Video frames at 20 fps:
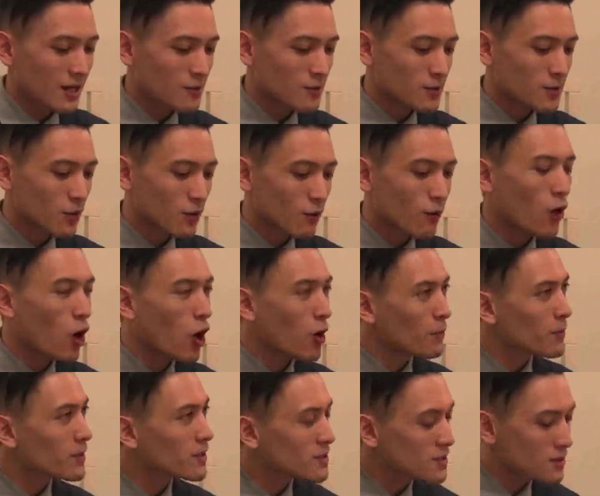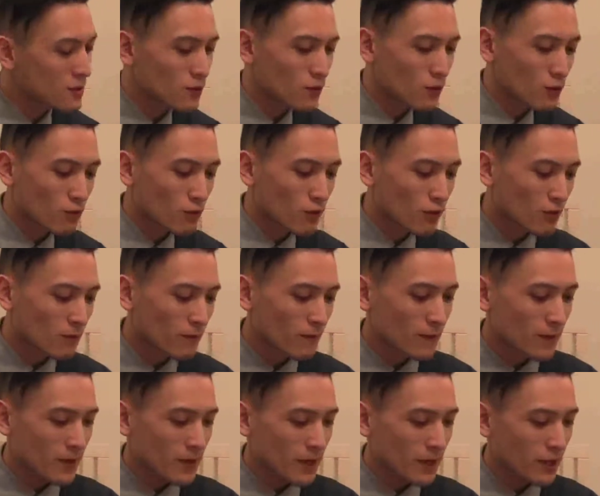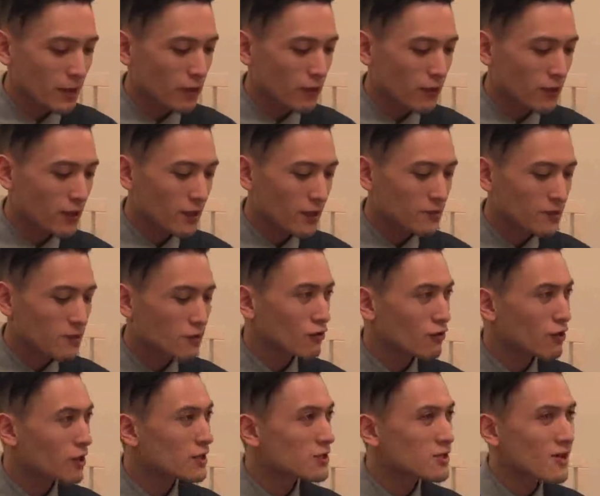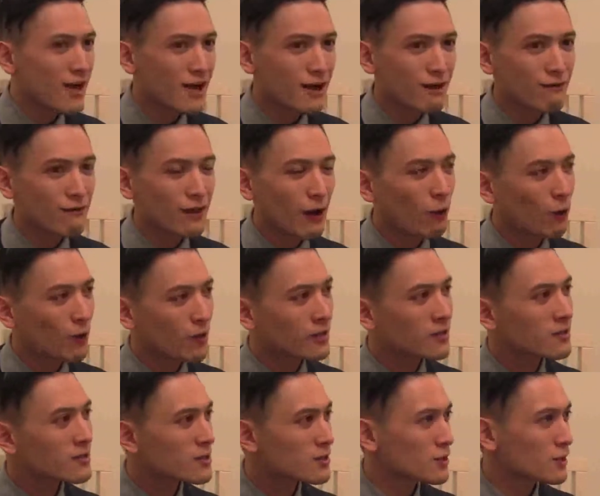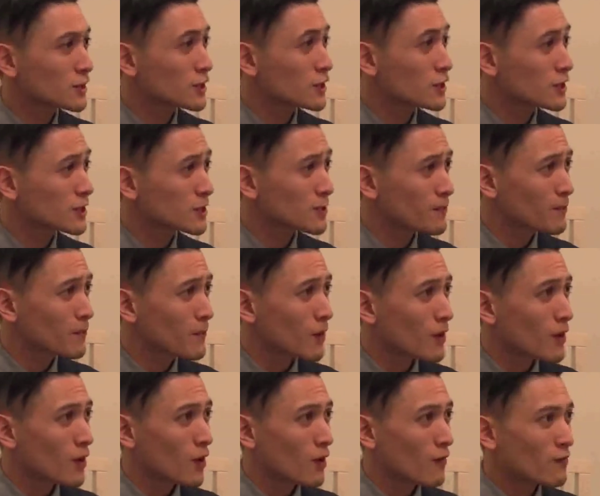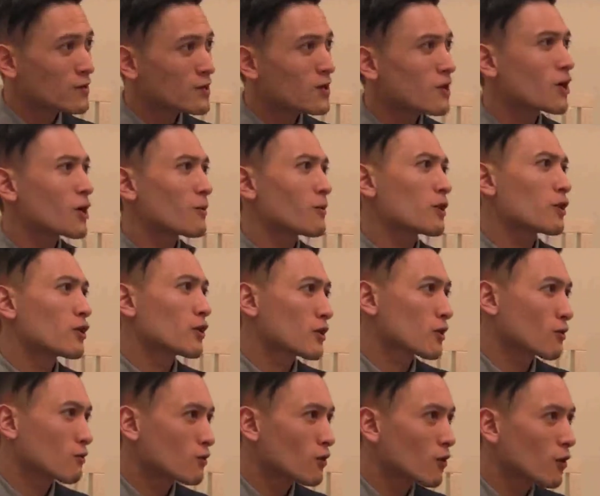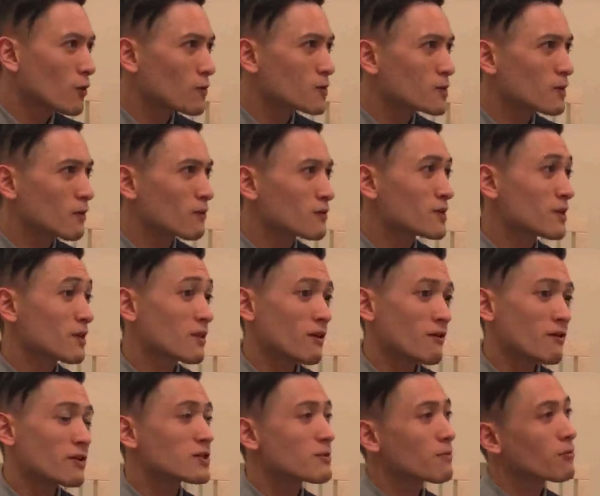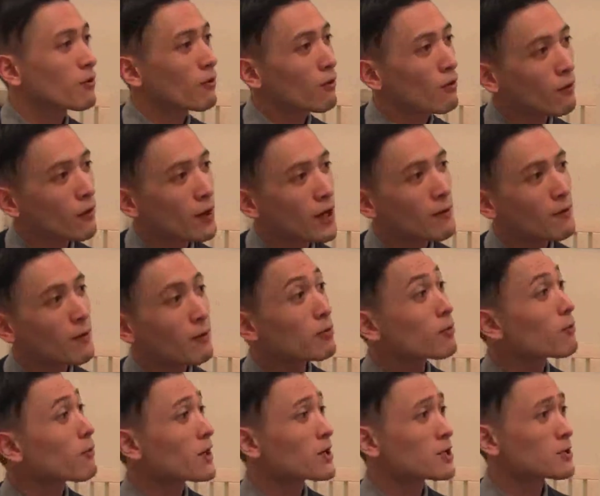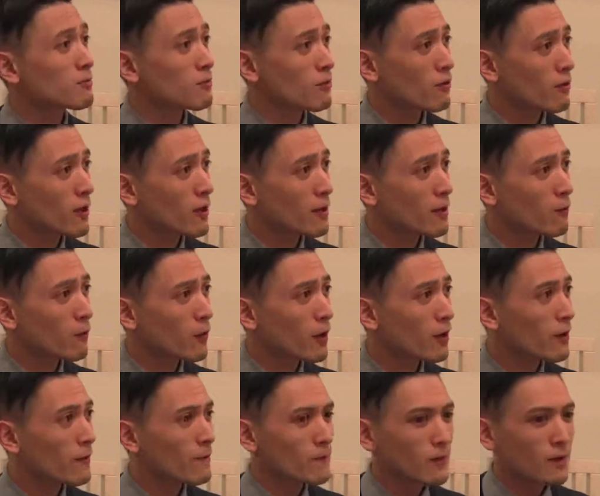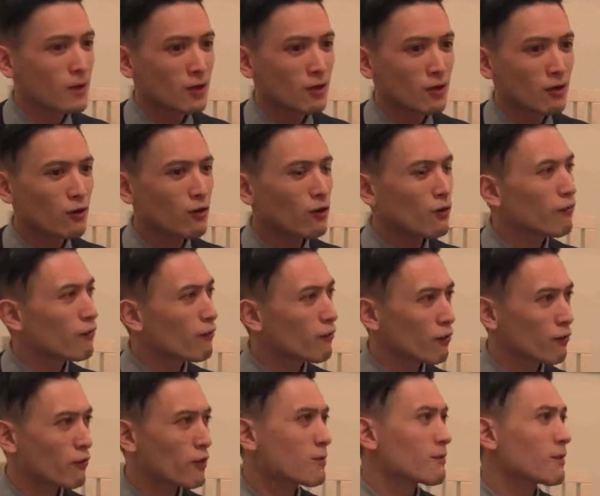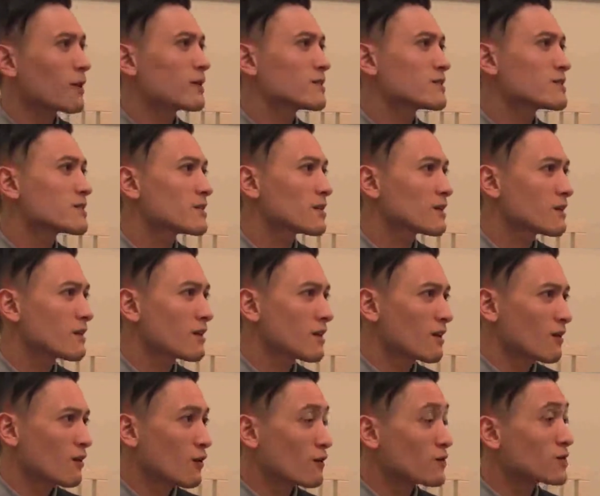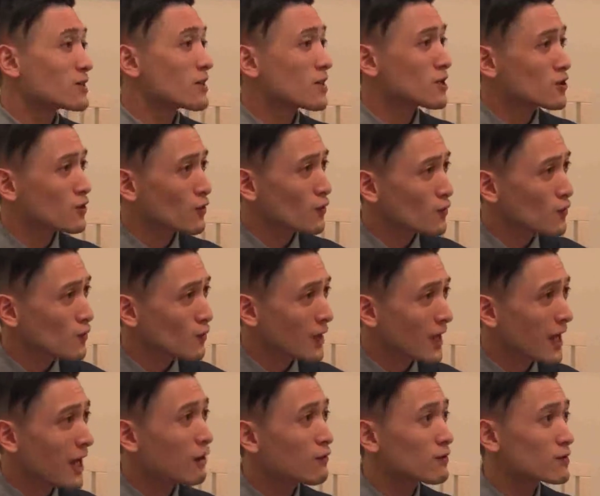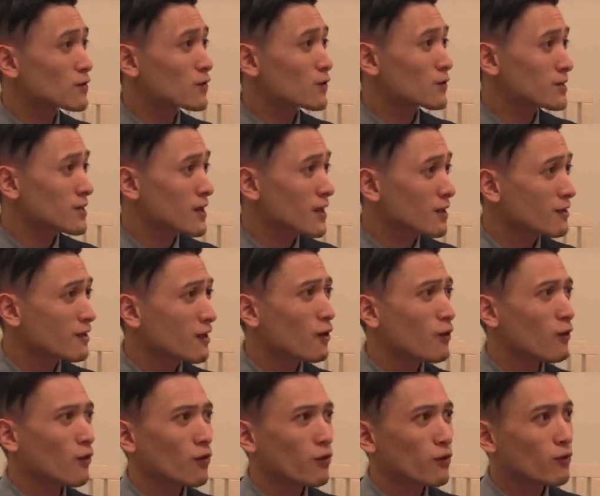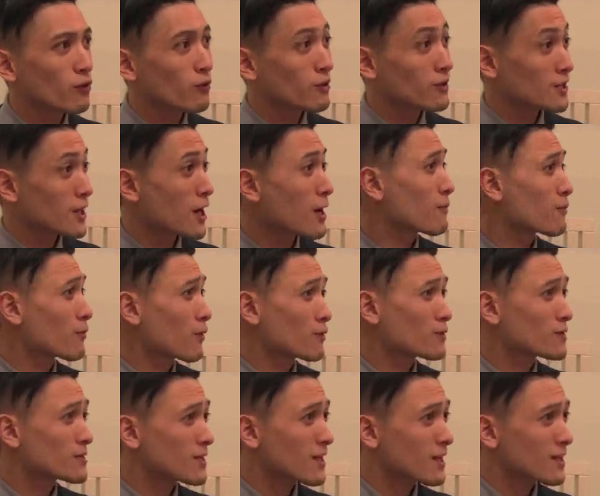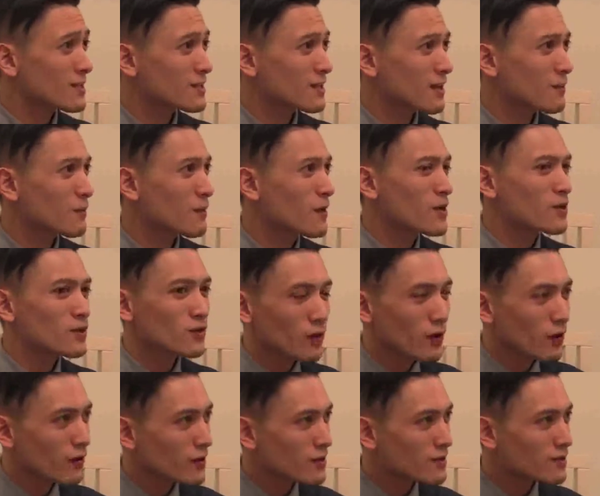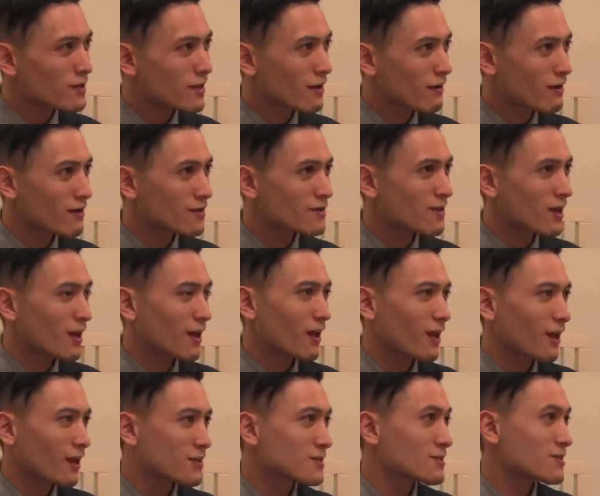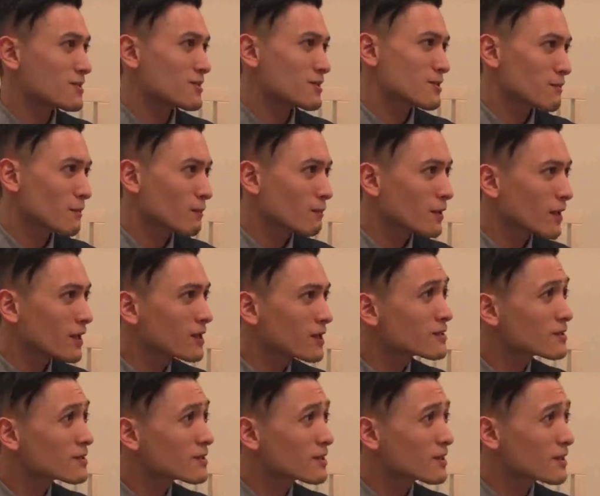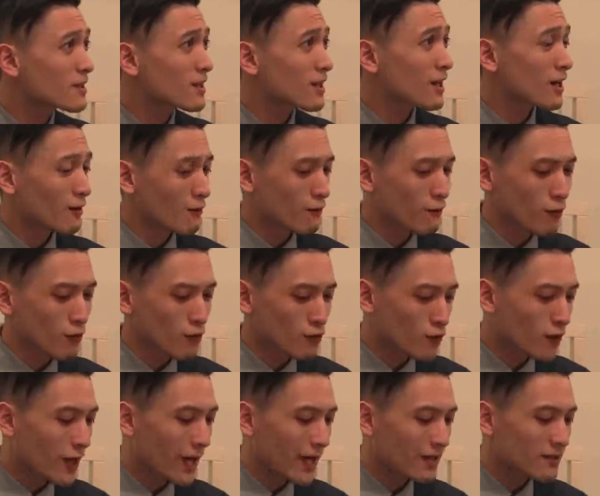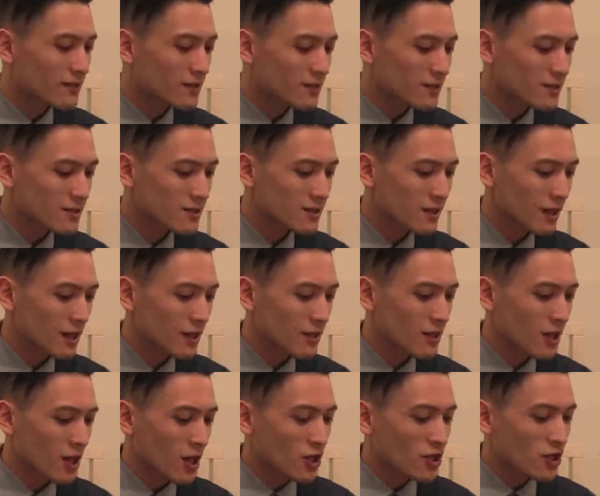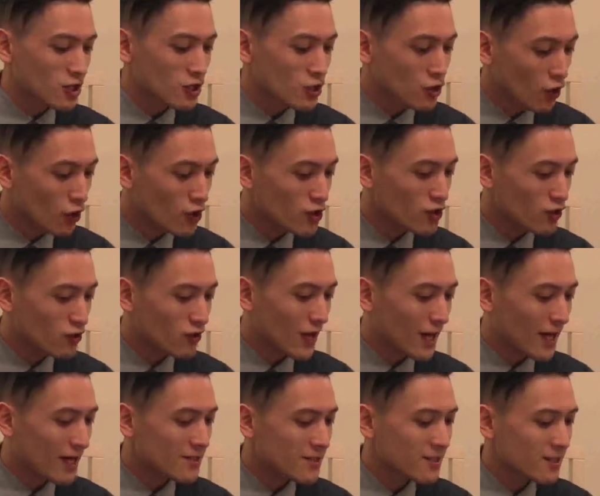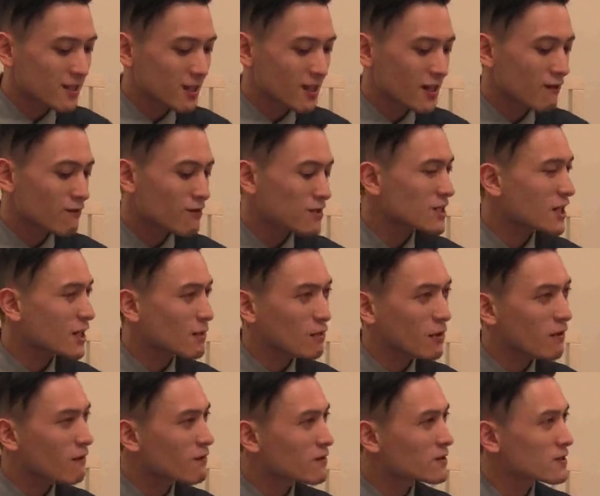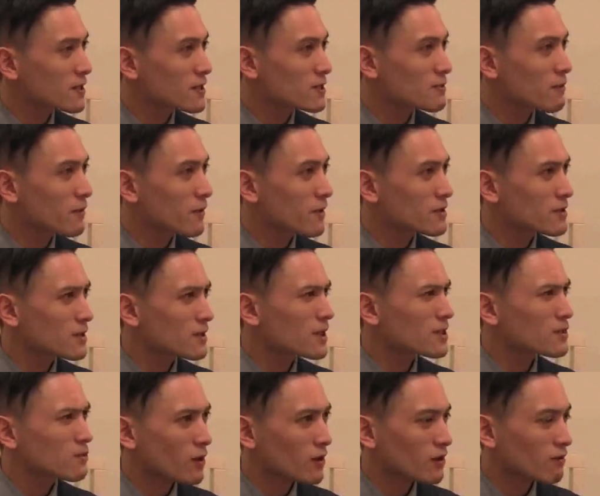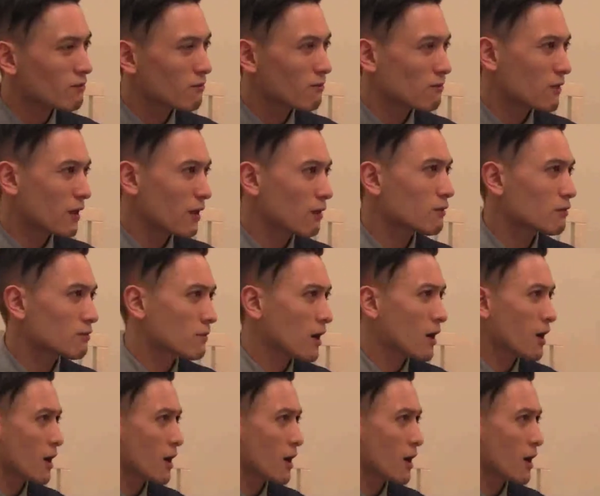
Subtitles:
So competent to do the role. Thirdly is you need to have that willingness to learn. Okay. Obviously, you're going to be learning the ropes. Obviously, there is a program, a probation program, where you go for 3 months, and obviously they show you how it's all done. They go through the entire process. So there is a system in place for new candidates, and just knowledge on IT, and if there's any previous experience, and that's what they